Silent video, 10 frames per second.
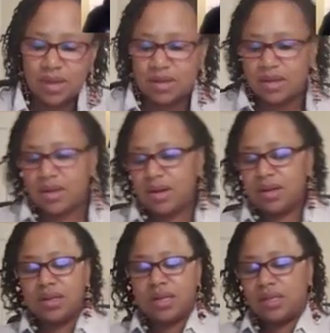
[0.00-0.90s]
All right,
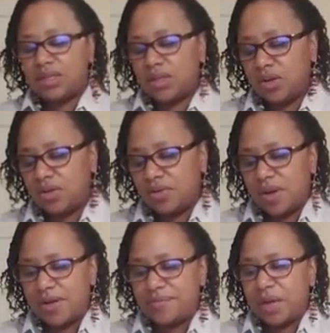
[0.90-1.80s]
Lynn. So
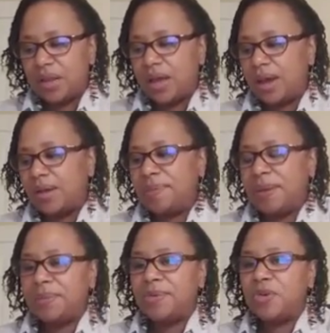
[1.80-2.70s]
a lot of
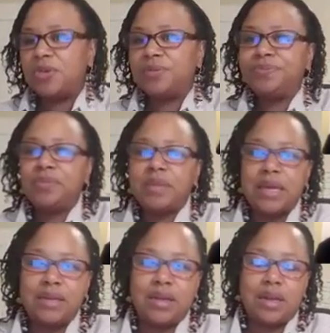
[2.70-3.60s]
people,
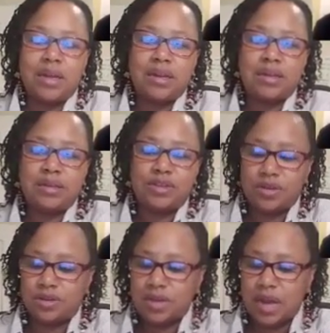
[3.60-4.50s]
and
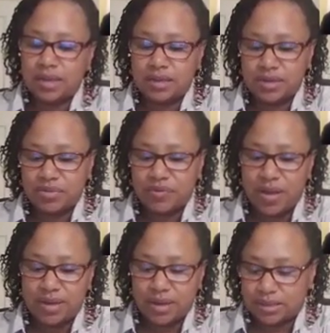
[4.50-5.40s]
to tie this in with
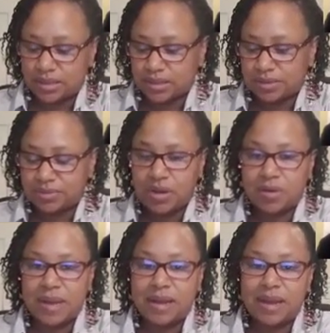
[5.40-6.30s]
finances, and I'm talking
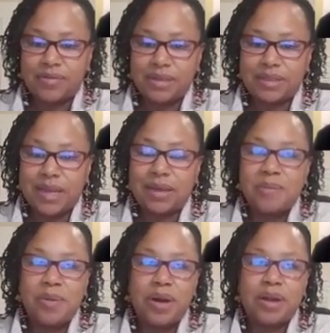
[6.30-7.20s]
about life in a second,
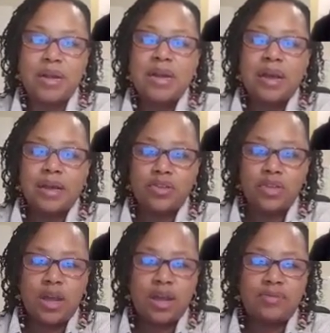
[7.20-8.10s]
but I used to
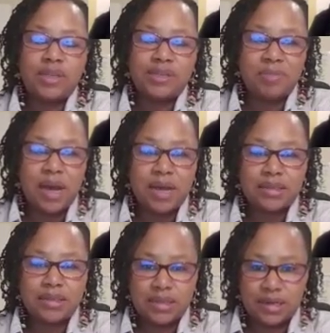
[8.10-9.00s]
have this
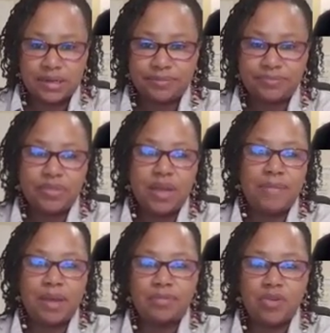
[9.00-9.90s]
mindset, and
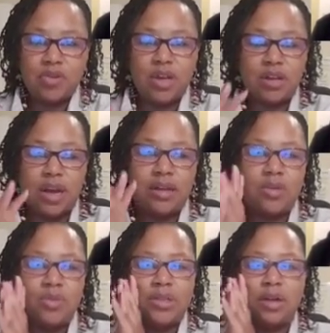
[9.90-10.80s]
maybe you, and I know we
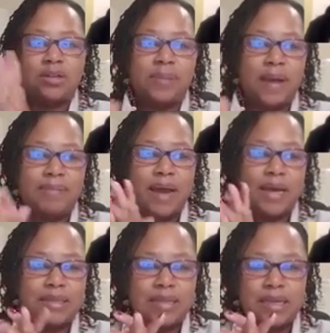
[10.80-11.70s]
talked about
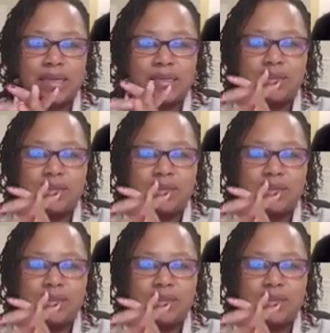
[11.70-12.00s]
mindset